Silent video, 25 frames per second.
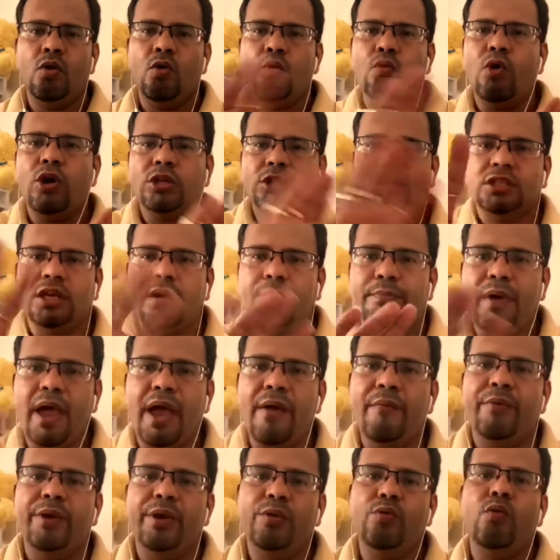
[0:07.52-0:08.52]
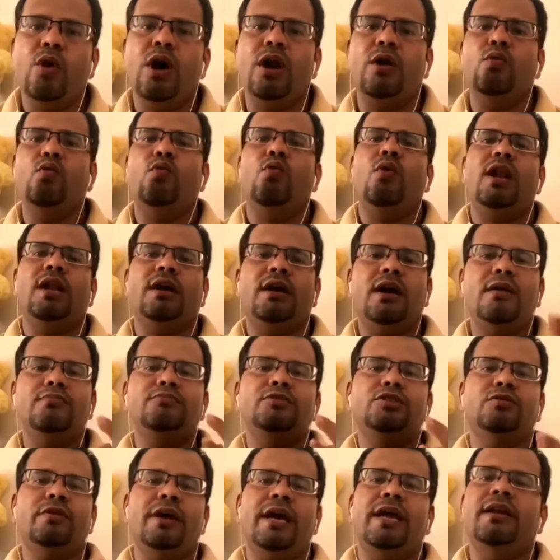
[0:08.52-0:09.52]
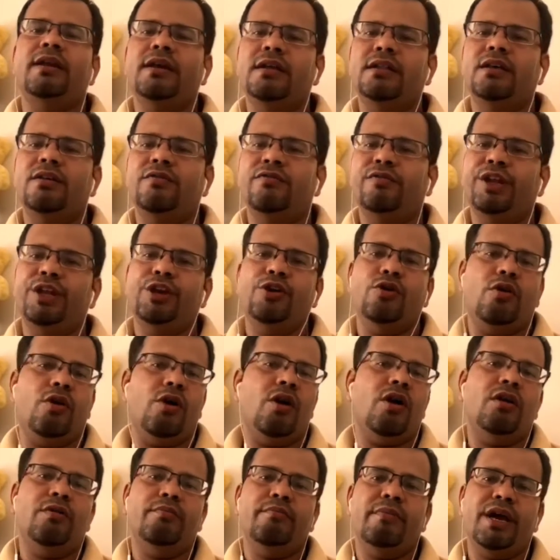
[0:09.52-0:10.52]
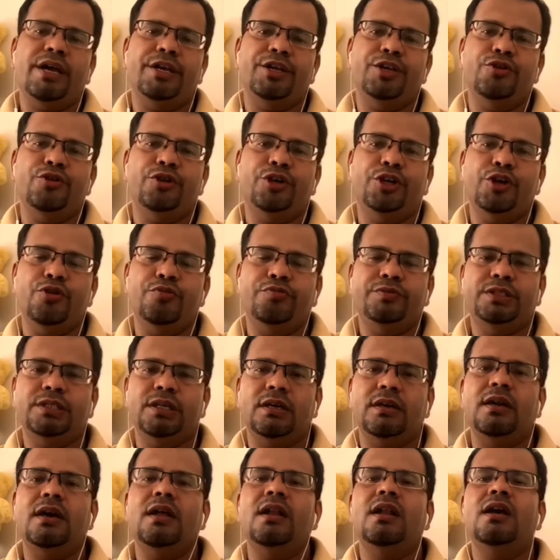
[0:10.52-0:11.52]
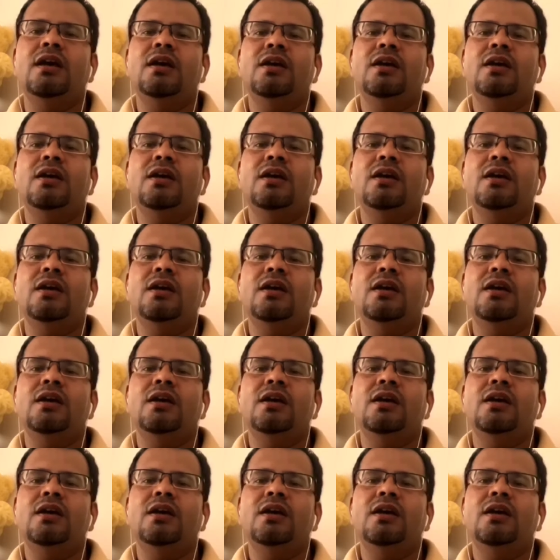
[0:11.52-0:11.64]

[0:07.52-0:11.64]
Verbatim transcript: what's up everyone welcome to another video on my youtube channel